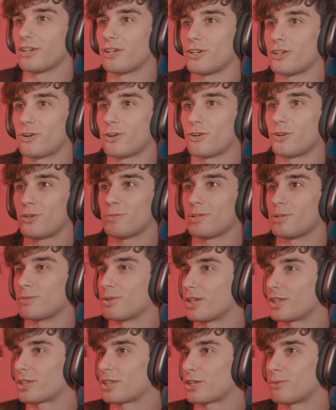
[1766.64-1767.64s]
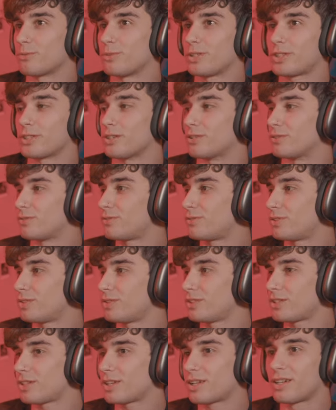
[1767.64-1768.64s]
uh, army right there. What the
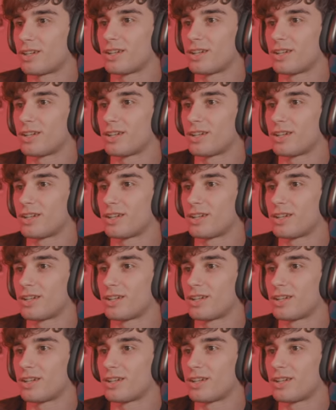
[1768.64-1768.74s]
fuck?